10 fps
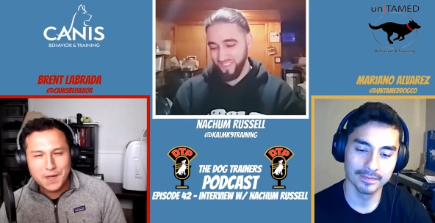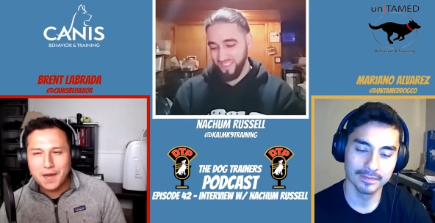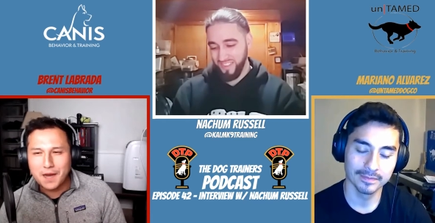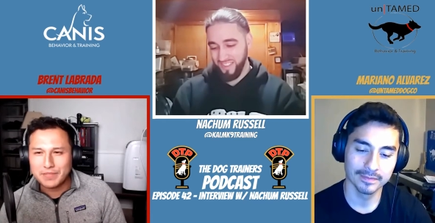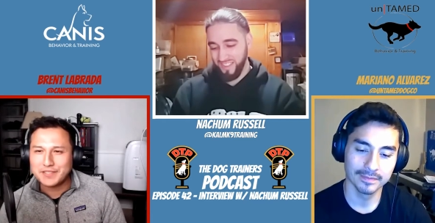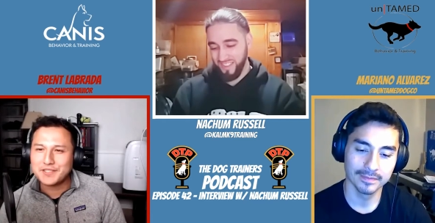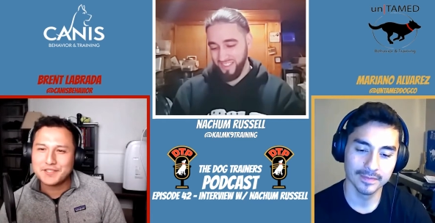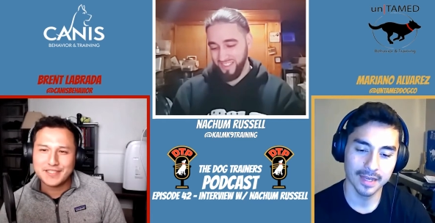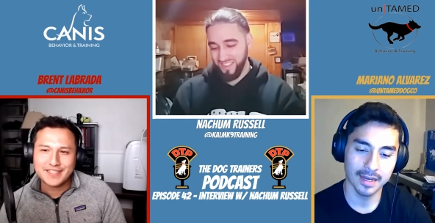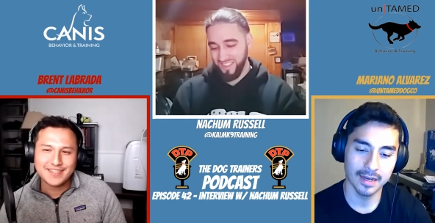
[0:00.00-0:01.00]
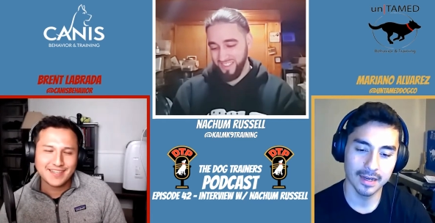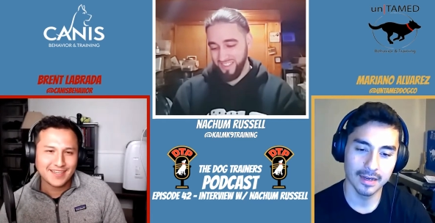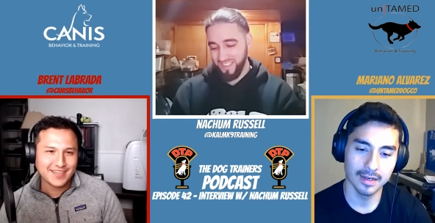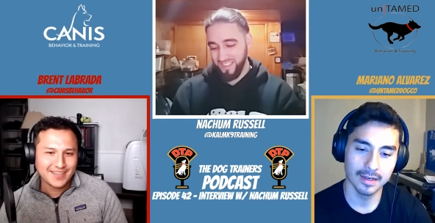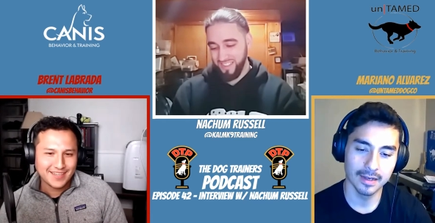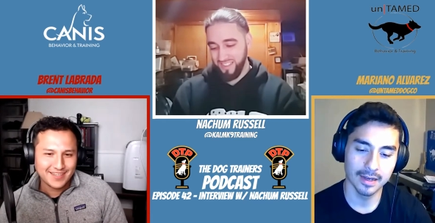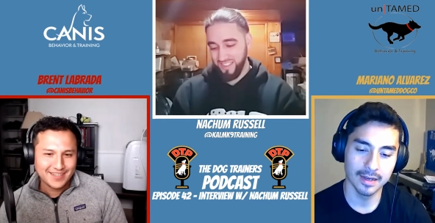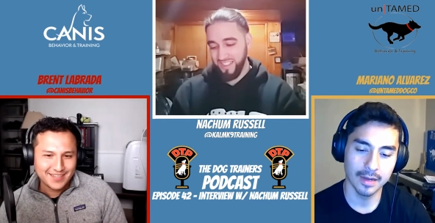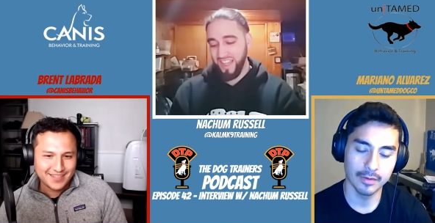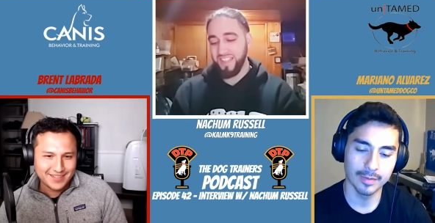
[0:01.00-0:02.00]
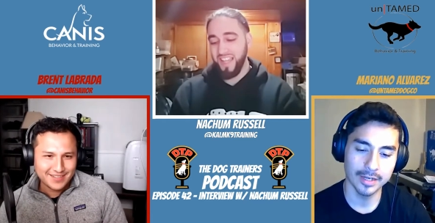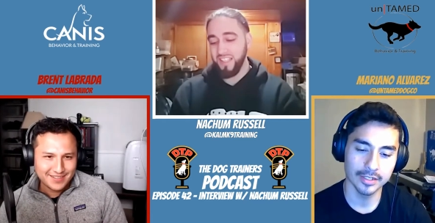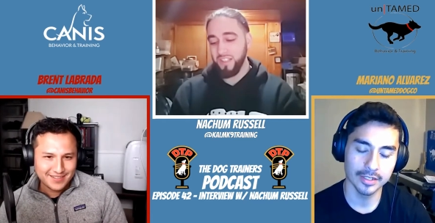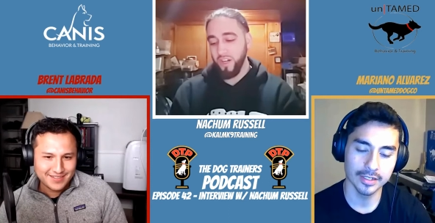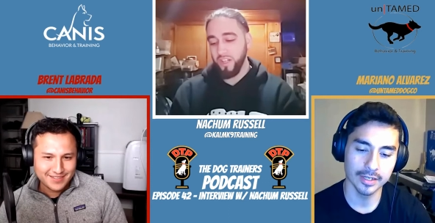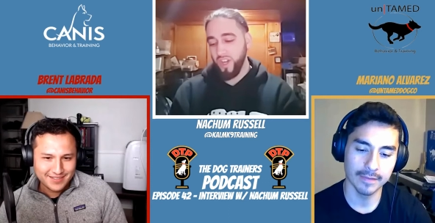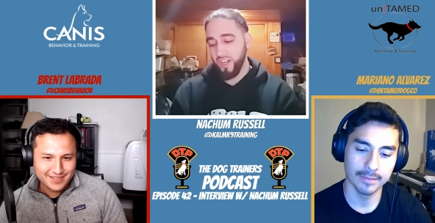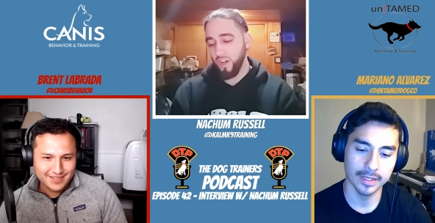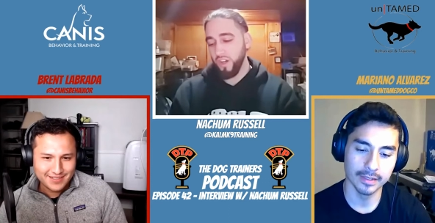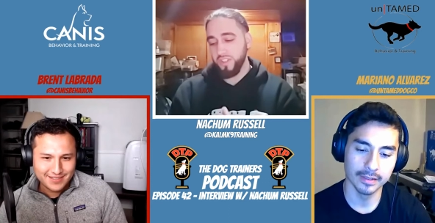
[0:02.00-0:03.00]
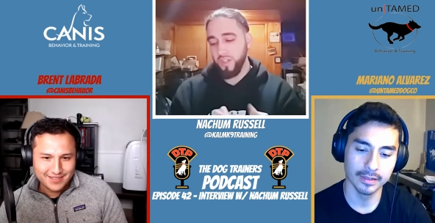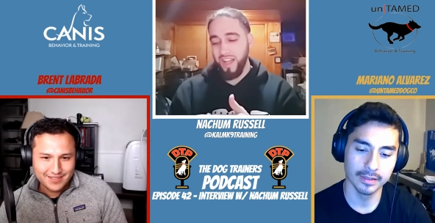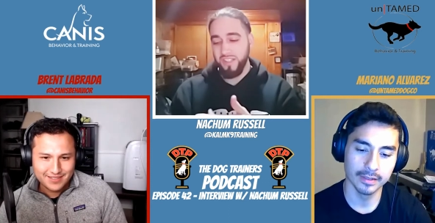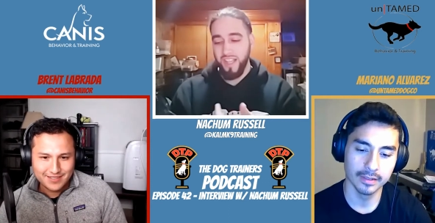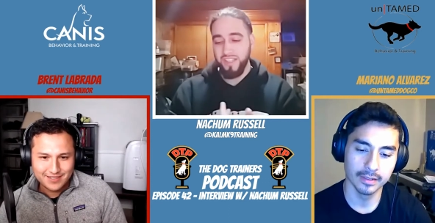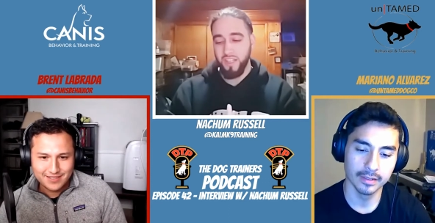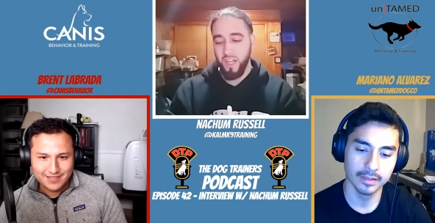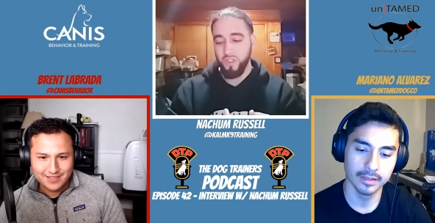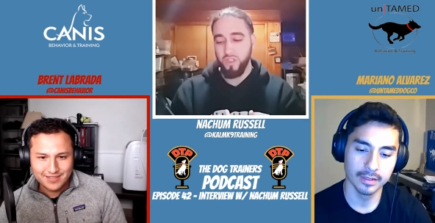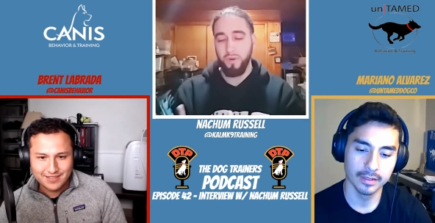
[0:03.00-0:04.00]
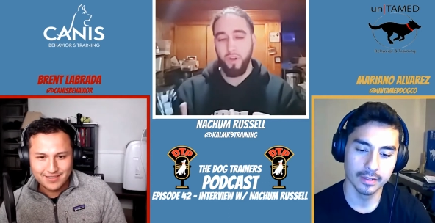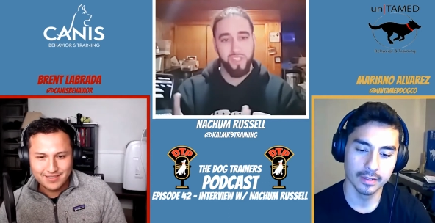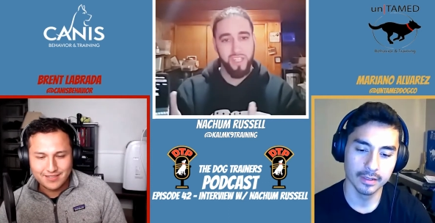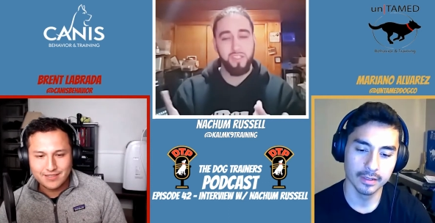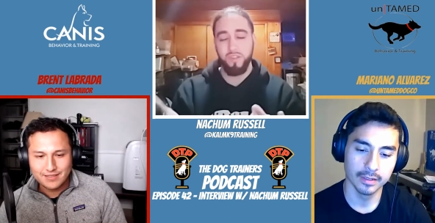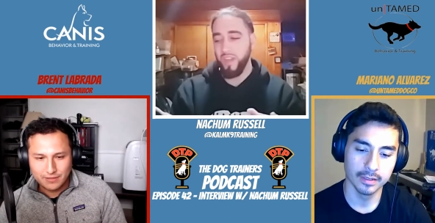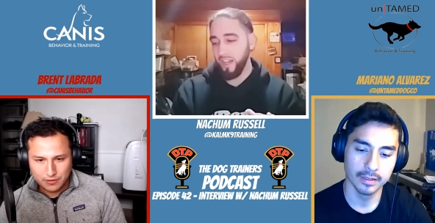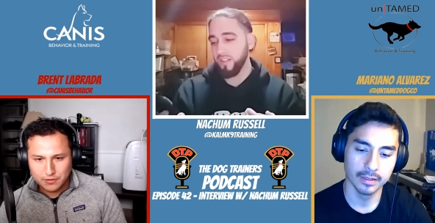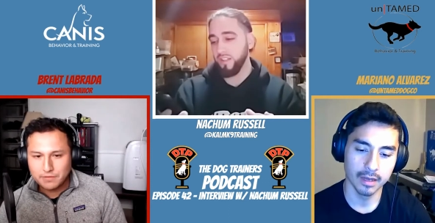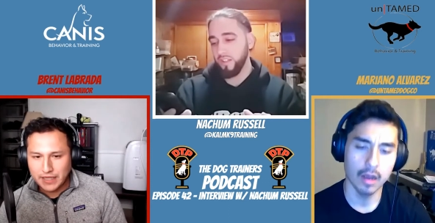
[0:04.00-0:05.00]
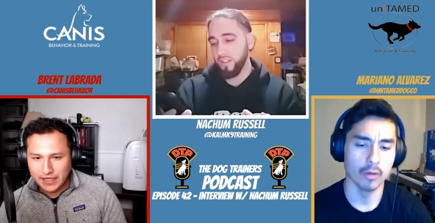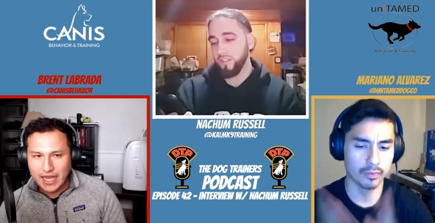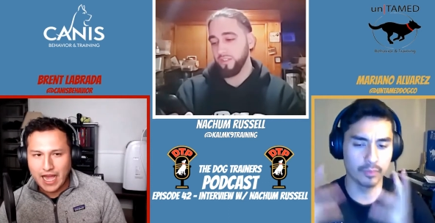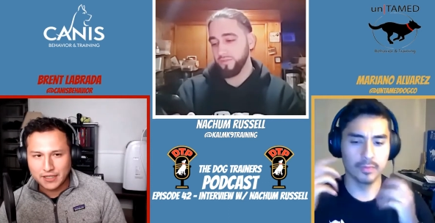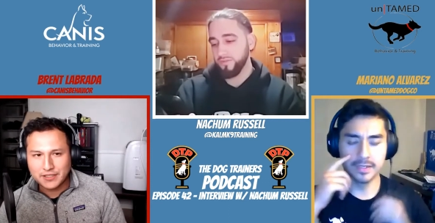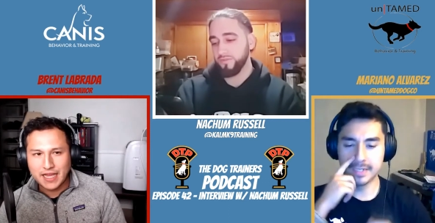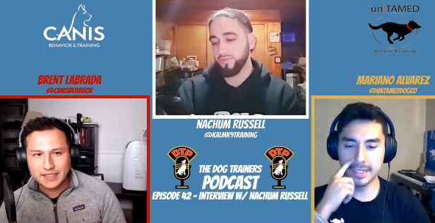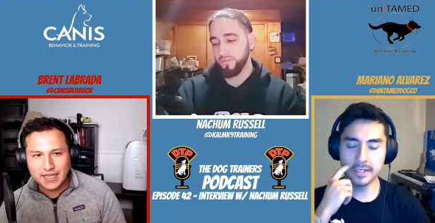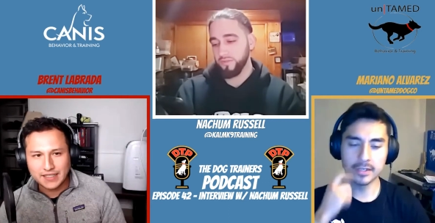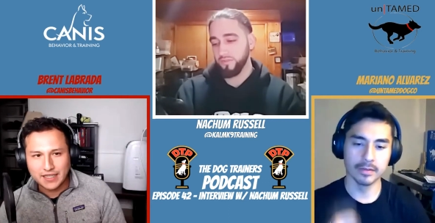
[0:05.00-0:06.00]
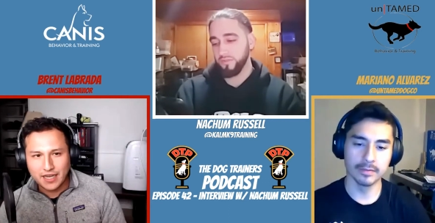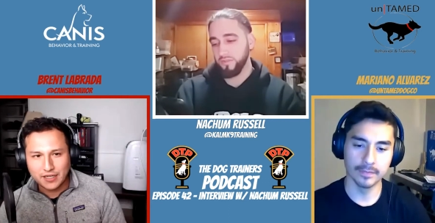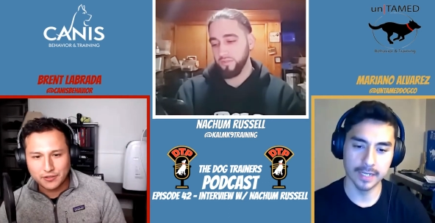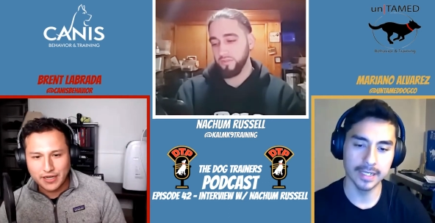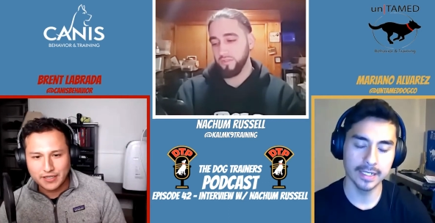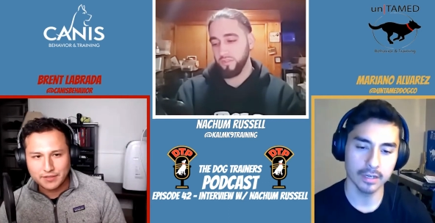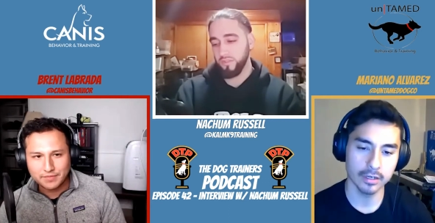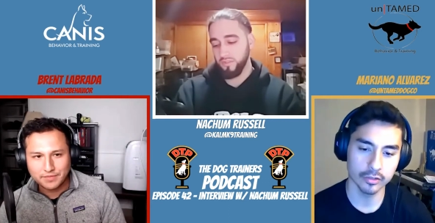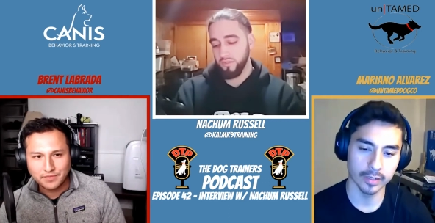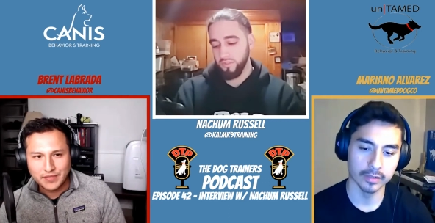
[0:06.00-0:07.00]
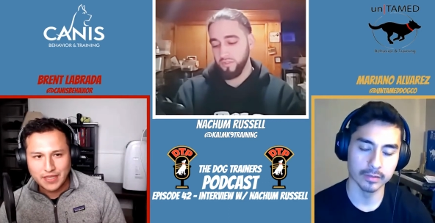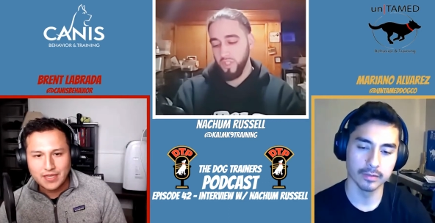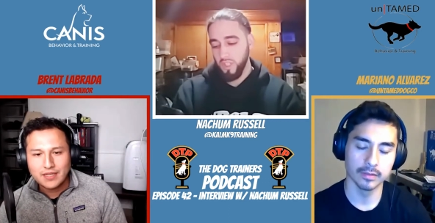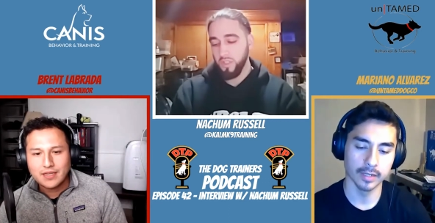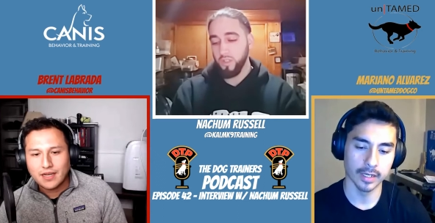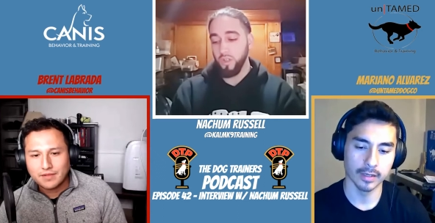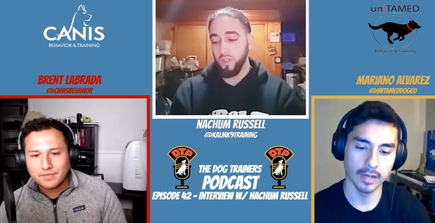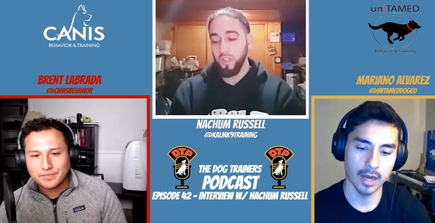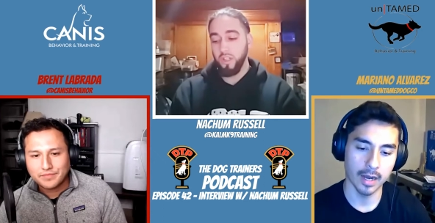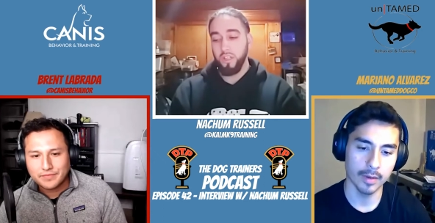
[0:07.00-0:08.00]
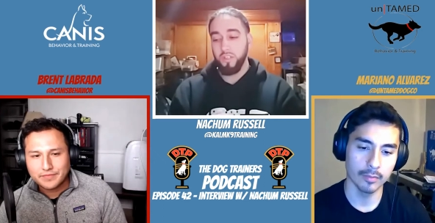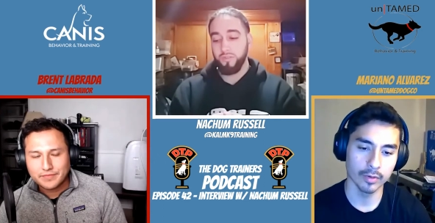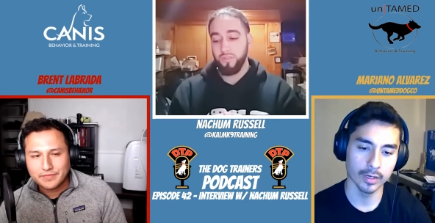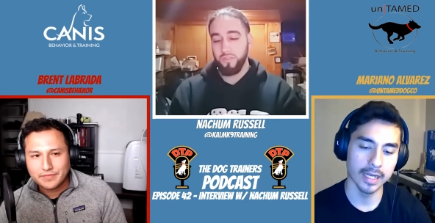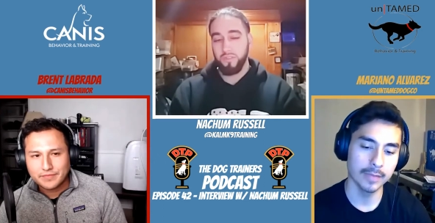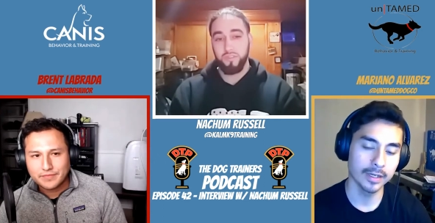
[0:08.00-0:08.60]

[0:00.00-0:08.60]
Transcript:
Speaker 1: a bajillion. I would yeah, imagine daily it doesn't dog have many.
Speaker 2: Trainer also has less than 100 posts. Let's do that. Oh, da- hashtag daily dog daily trainer. dog
Speaker 1: trainer. Okay, cool. I'm on board. Anybody